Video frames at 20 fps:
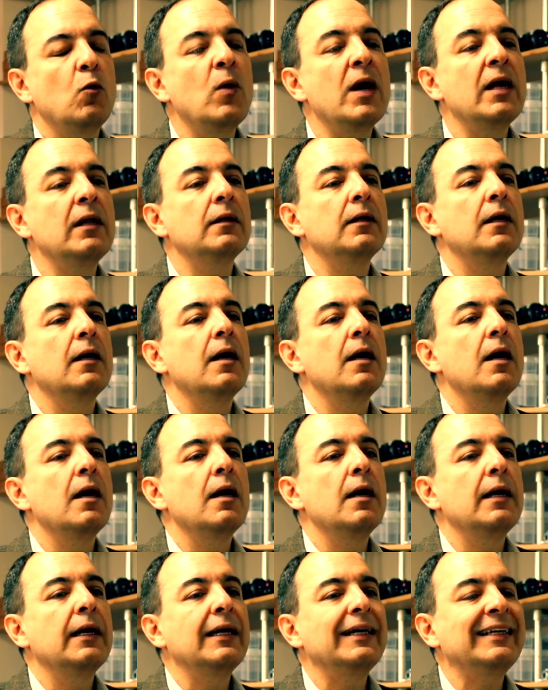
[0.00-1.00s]
well,
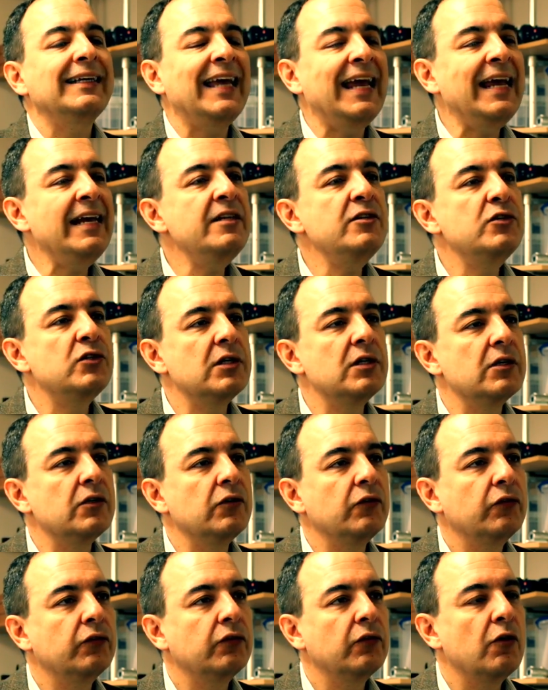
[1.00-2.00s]

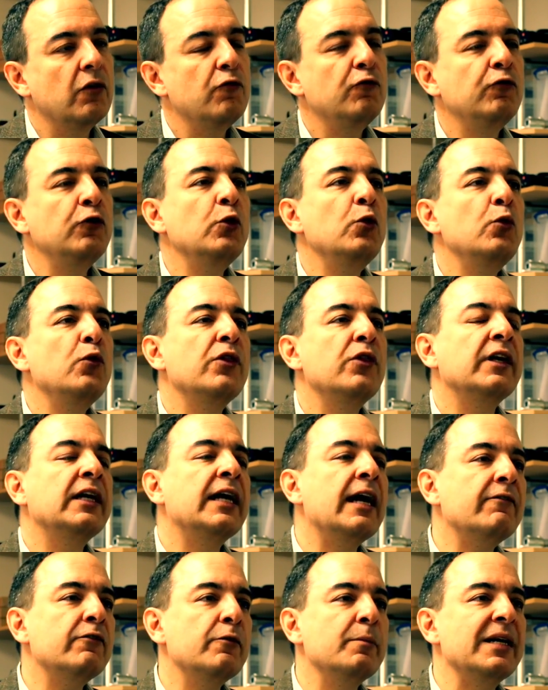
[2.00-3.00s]
Keynesians view the
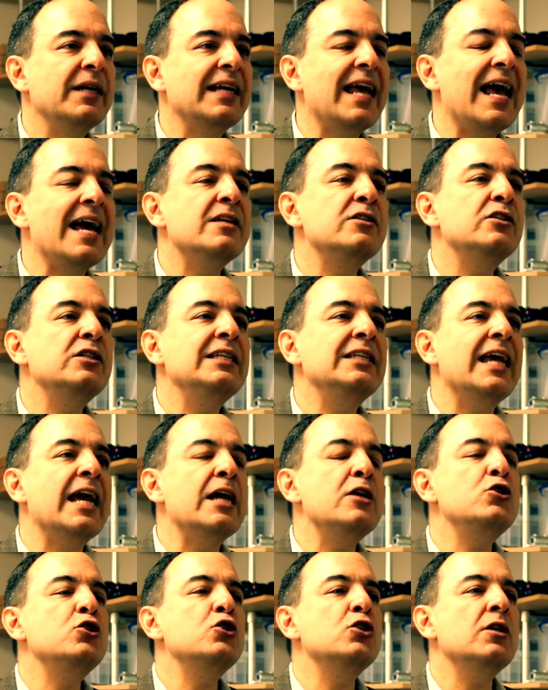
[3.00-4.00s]
government as the
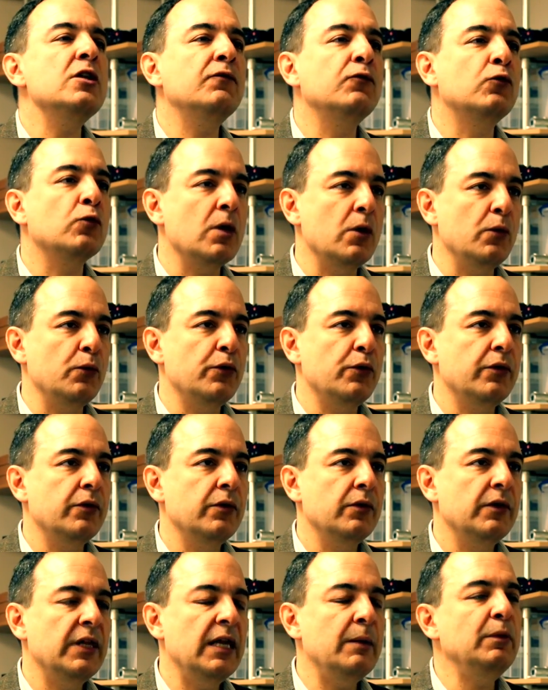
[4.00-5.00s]
engine of
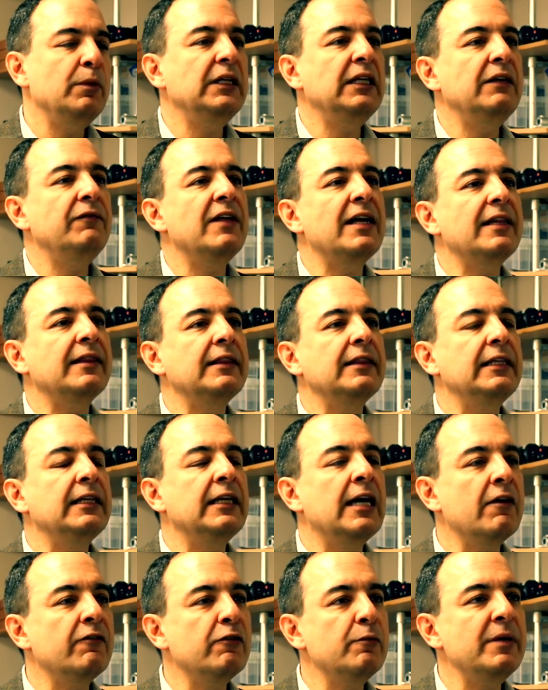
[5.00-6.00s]
growth. They believe that the
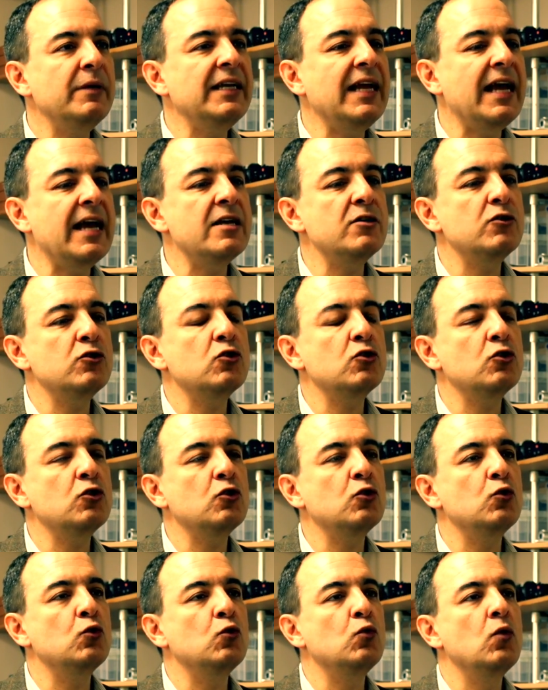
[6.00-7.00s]
government has
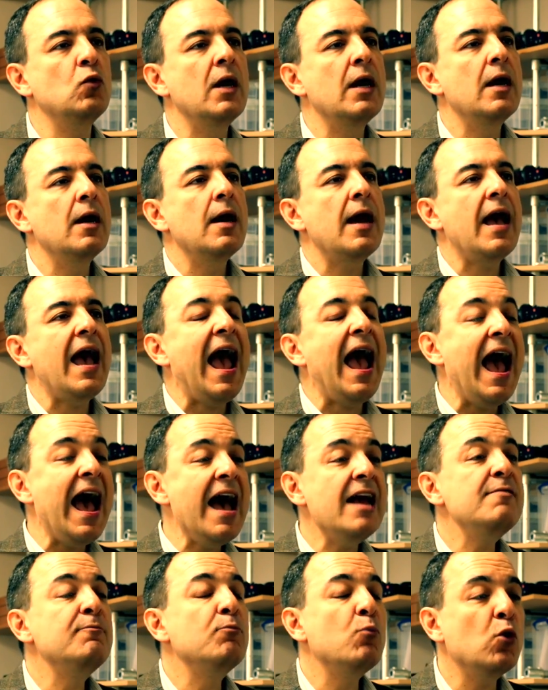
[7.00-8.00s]
to
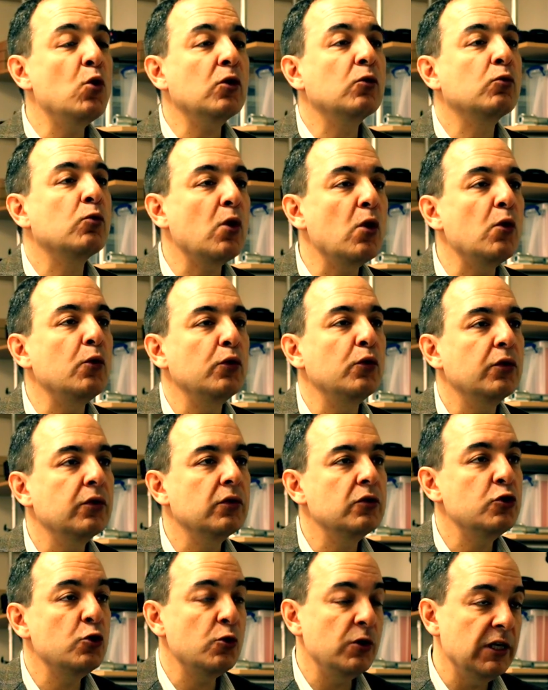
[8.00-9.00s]
add more
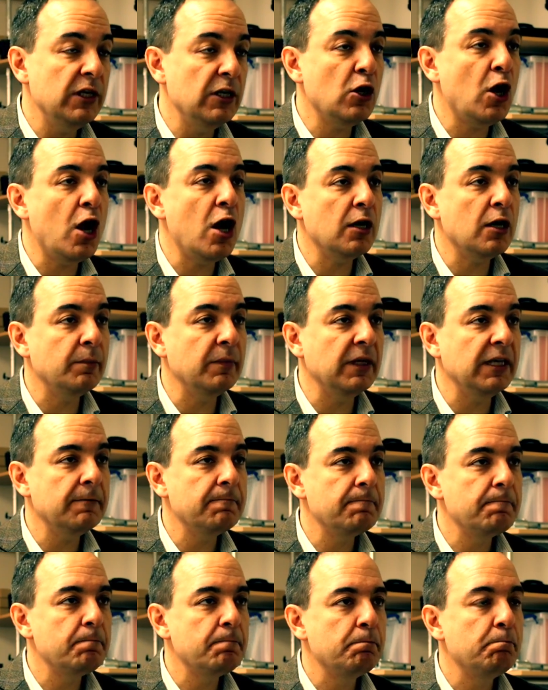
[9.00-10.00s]
growth to the
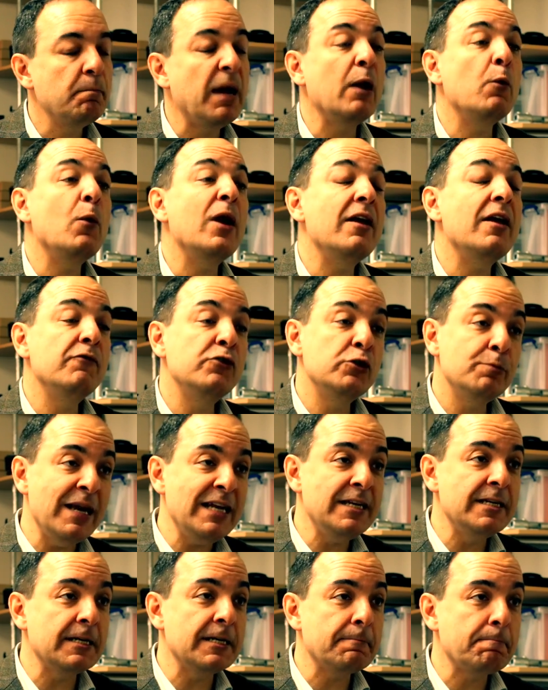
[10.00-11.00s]
economy by way of
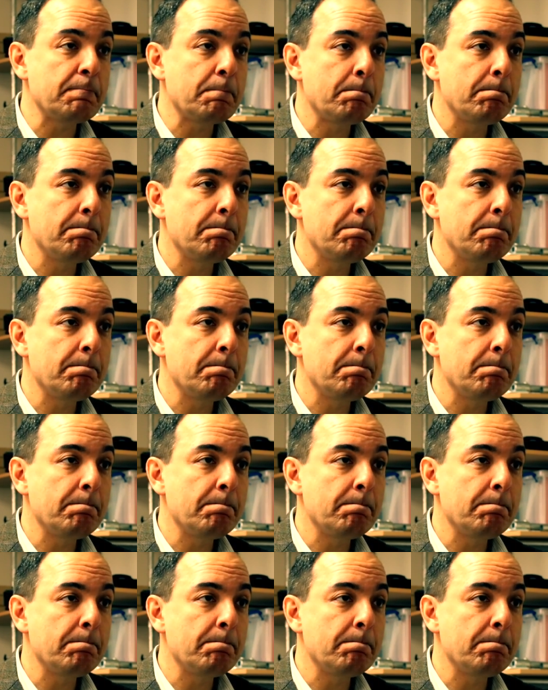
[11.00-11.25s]
spending